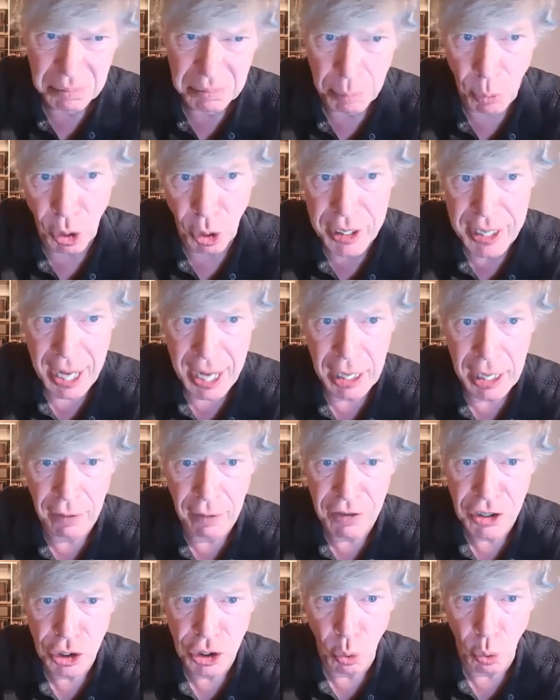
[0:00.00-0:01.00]
more negative
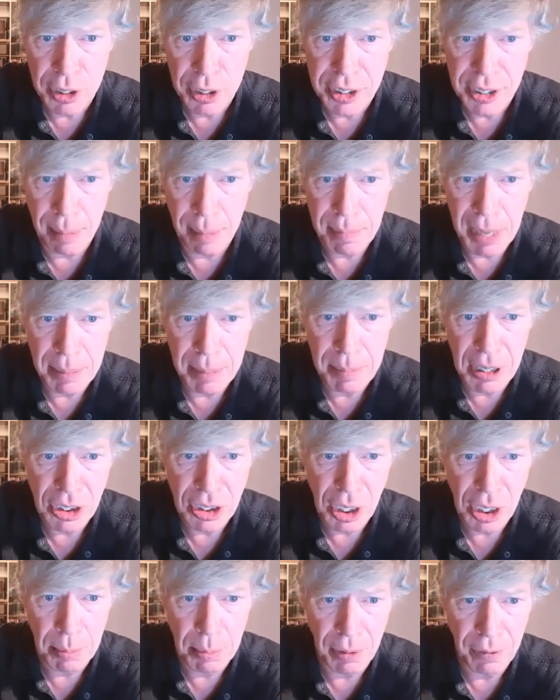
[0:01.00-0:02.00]
stories that maybe
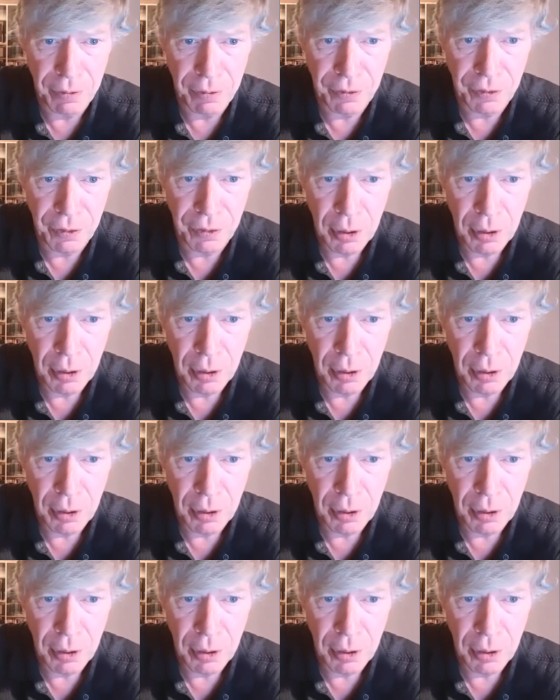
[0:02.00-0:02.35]
some of